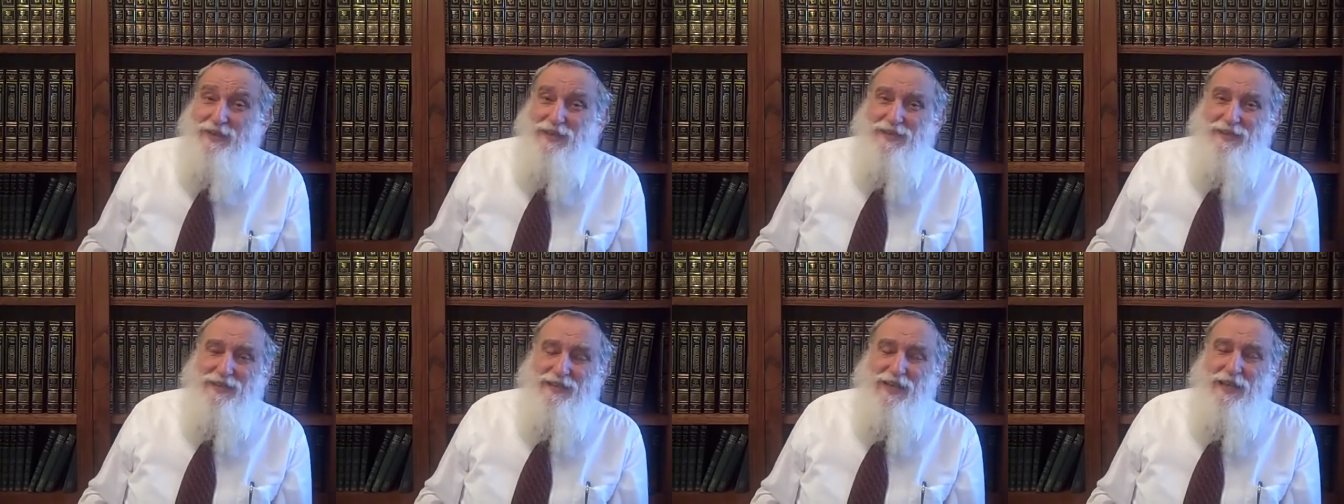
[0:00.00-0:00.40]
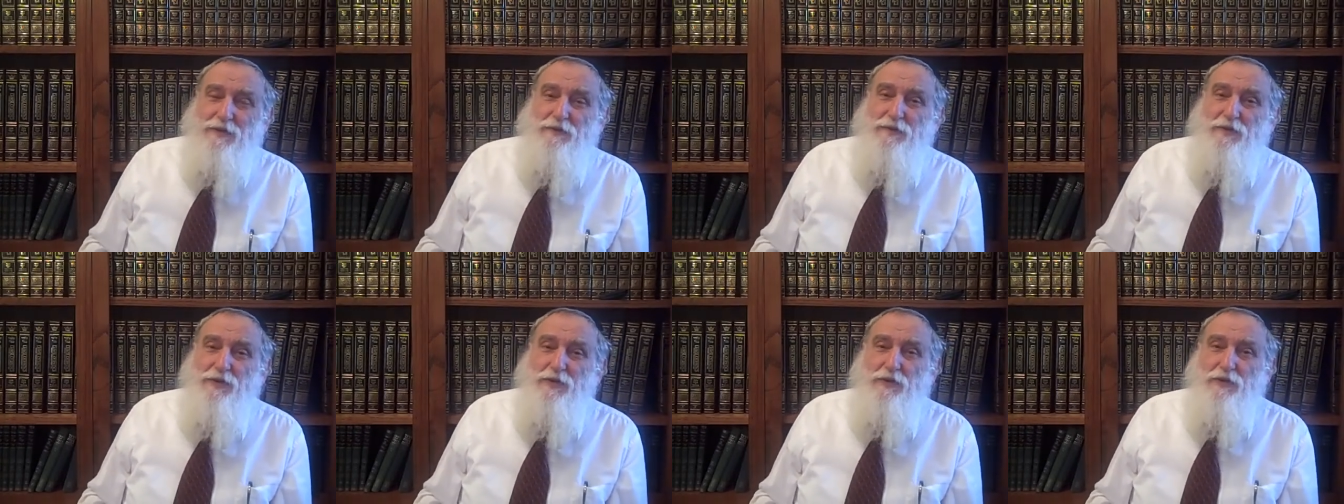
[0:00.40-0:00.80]
It
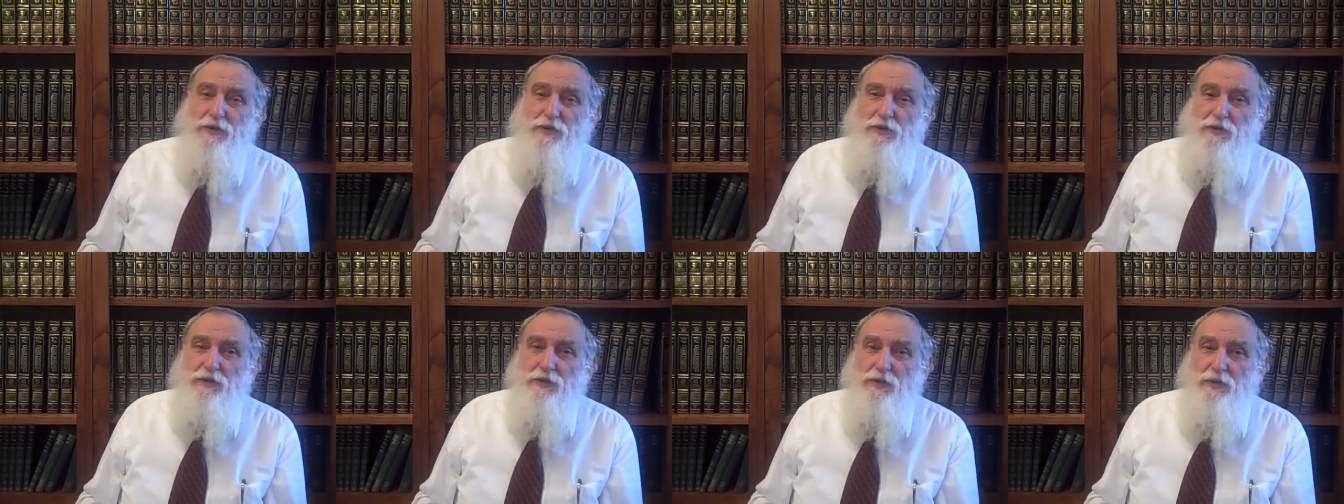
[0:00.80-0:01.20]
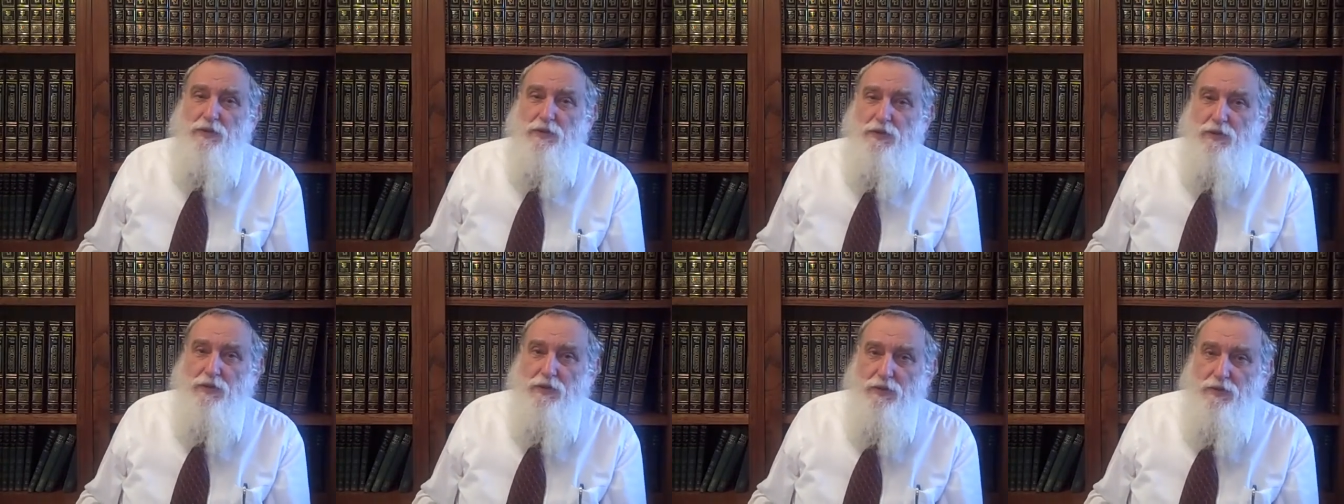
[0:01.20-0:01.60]
never
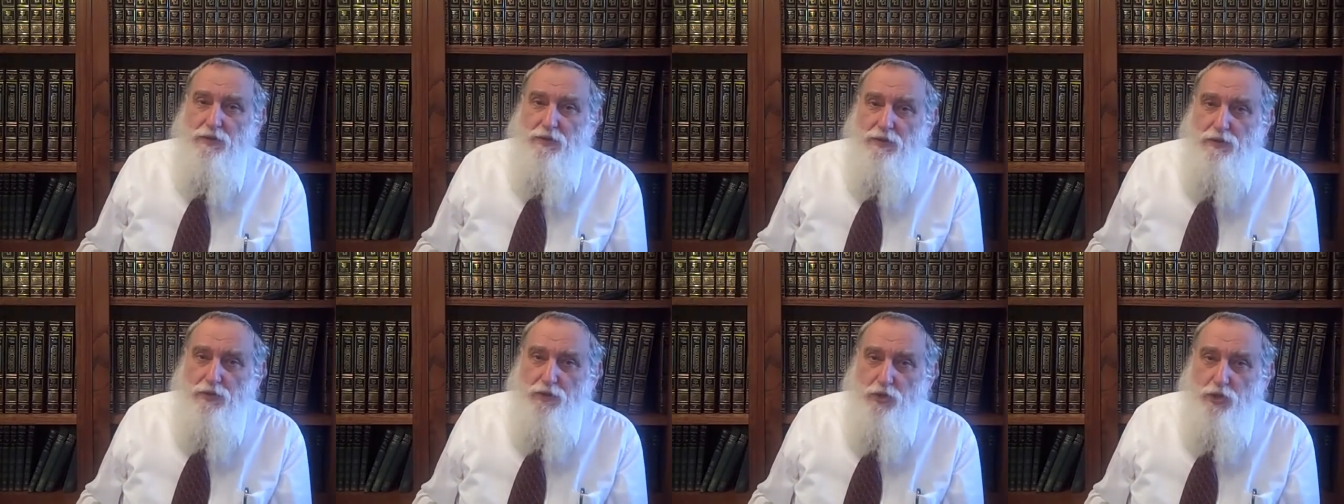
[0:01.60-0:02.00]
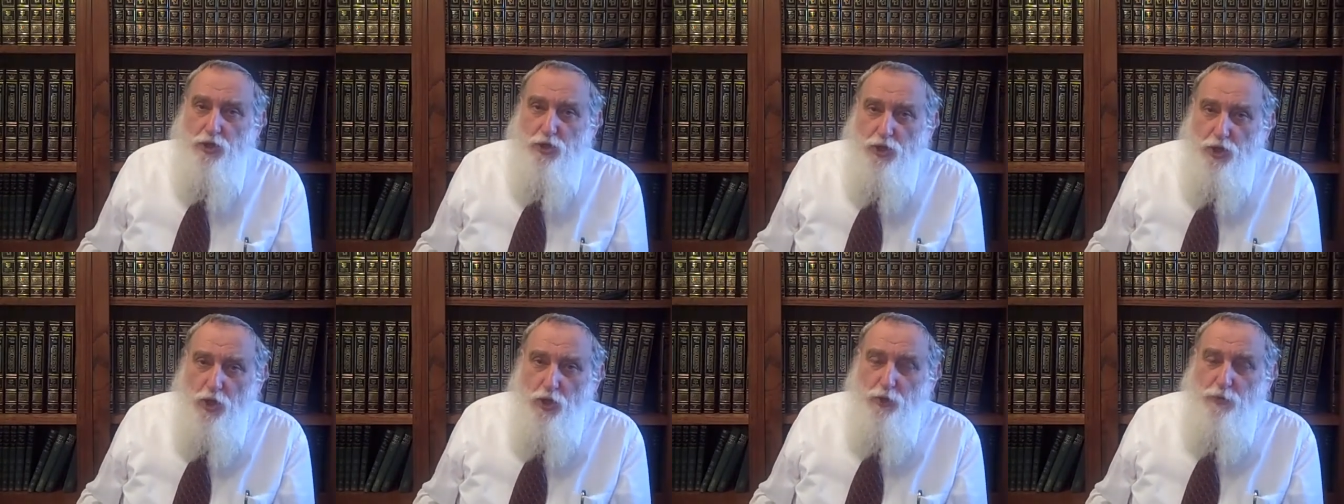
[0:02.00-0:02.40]

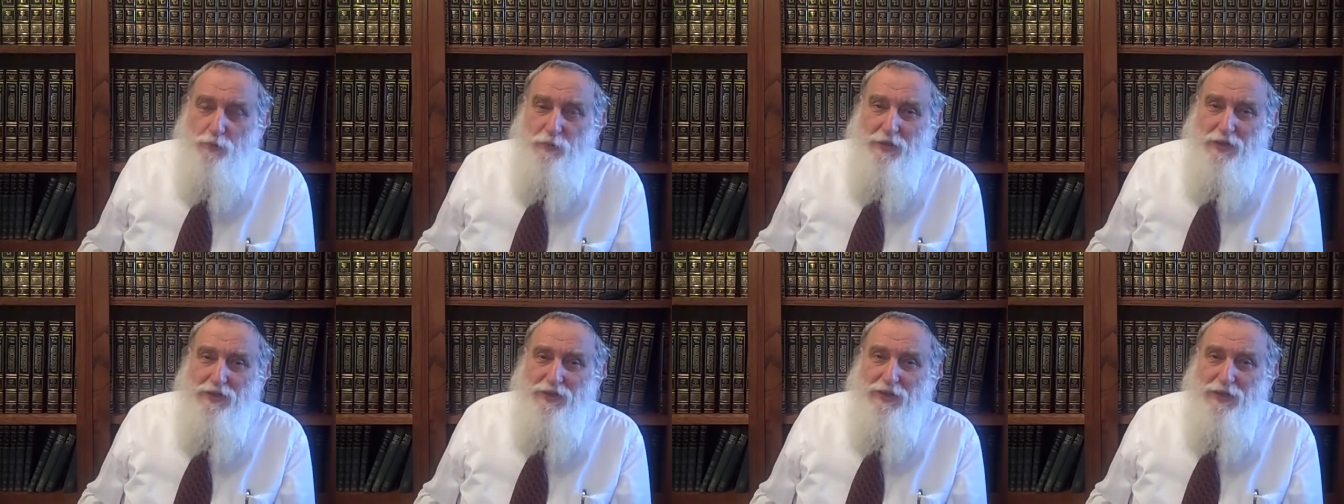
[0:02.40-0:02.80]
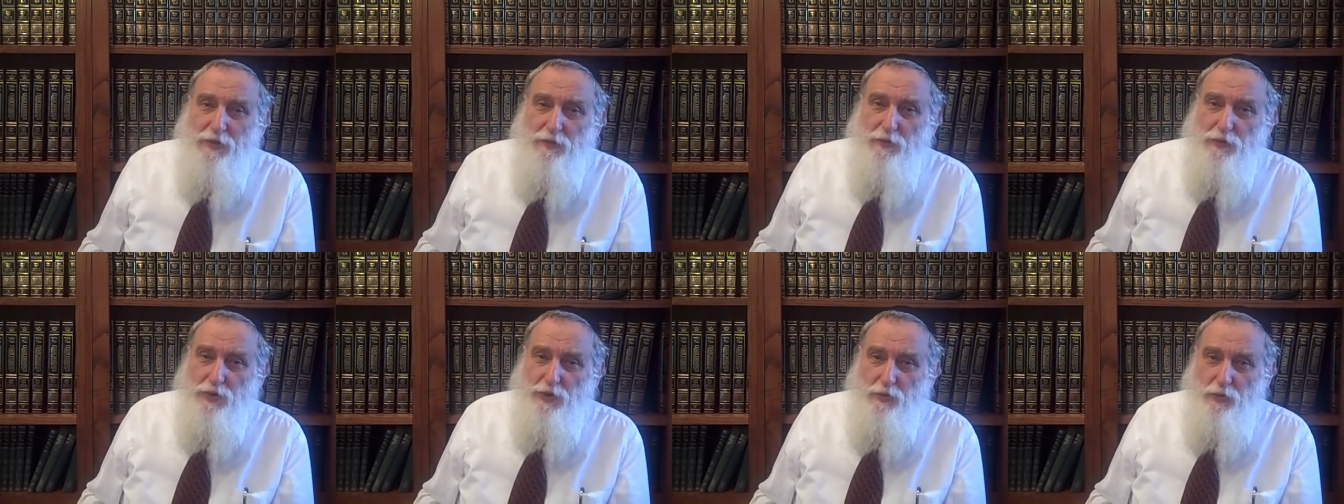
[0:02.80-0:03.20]
showed me that
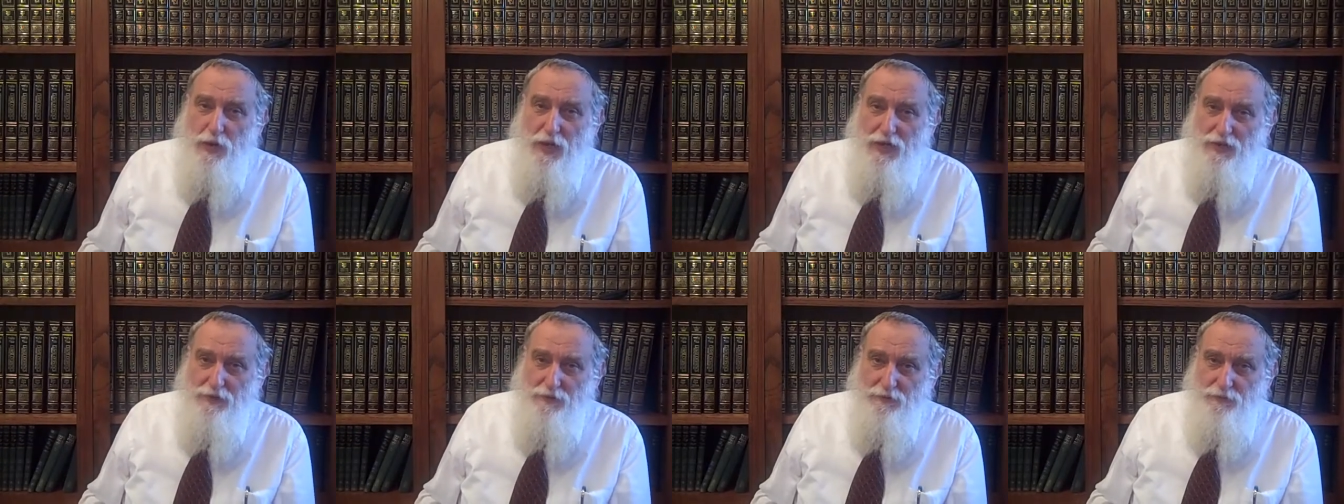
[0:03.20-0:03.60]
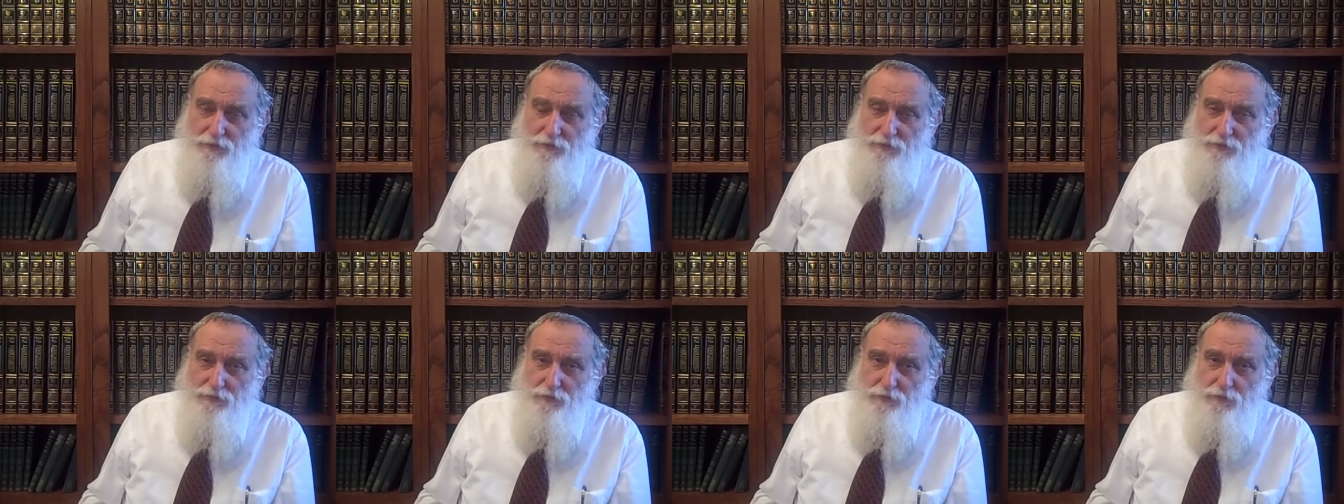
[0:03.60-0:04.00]
it was right
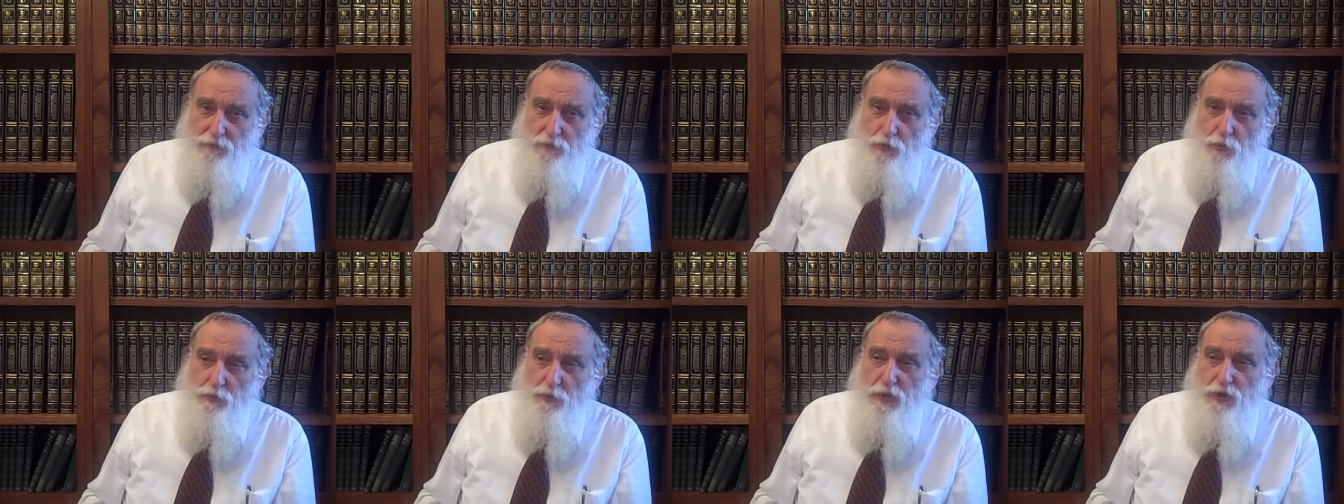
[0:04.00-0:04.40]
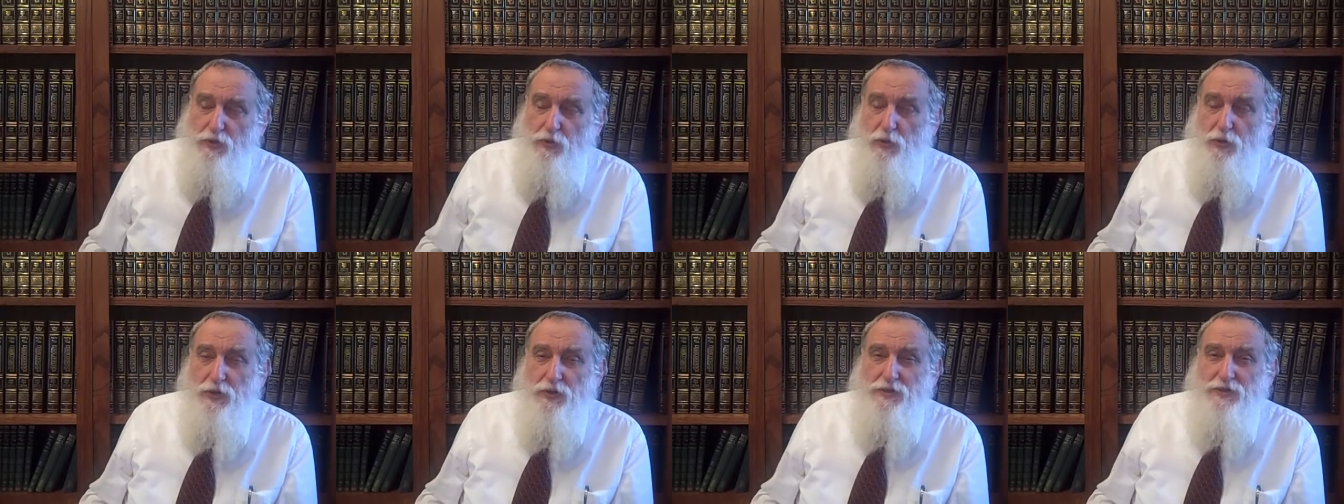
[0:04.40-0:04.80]

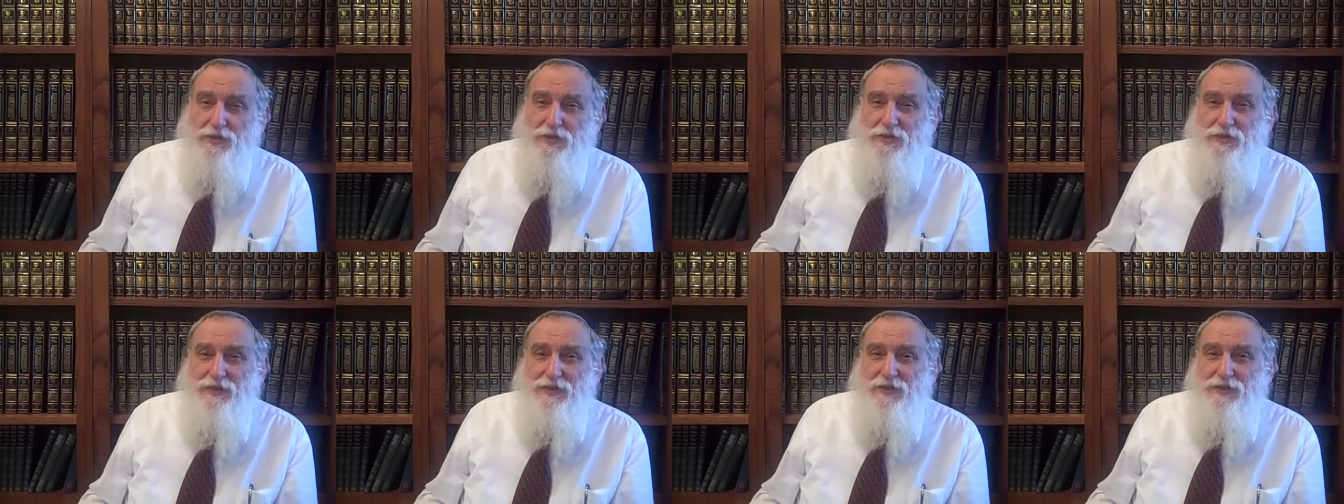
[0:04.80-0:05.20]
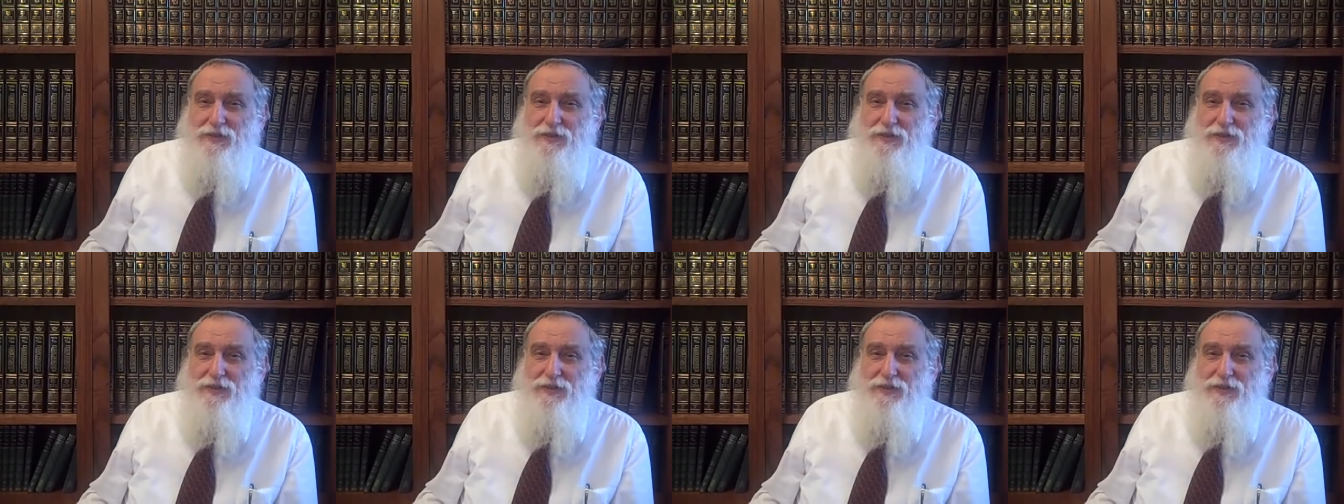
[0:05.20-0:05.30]
because